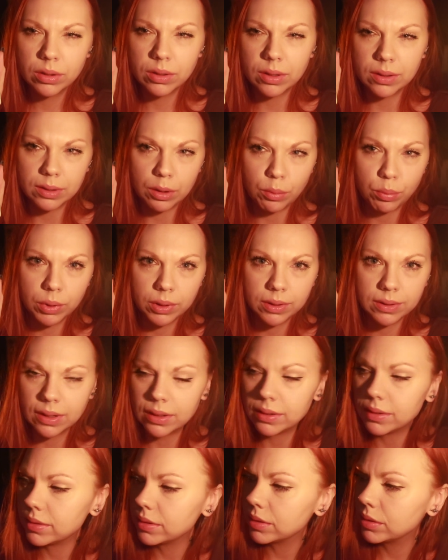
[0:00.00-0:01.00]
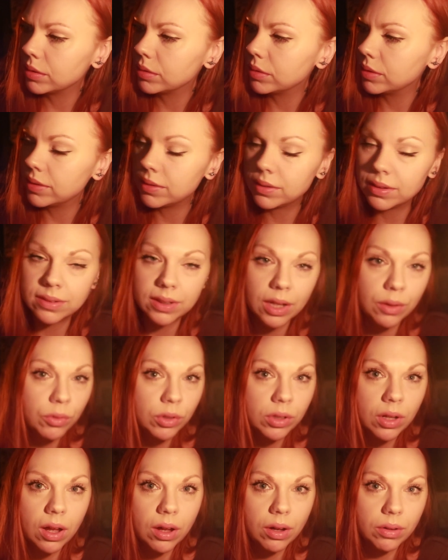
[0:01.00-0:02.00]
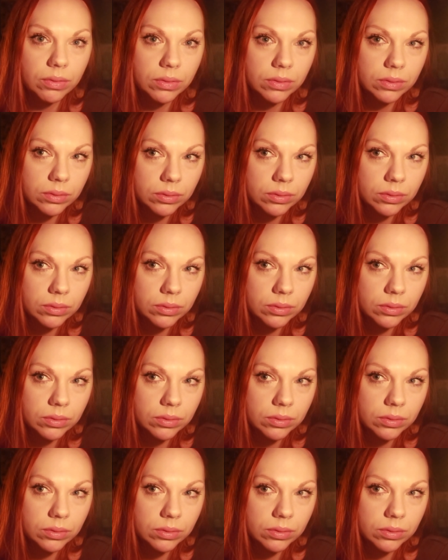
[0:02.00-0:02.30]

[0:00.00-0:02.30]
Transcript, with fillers: Does that make sense? It's the same with love,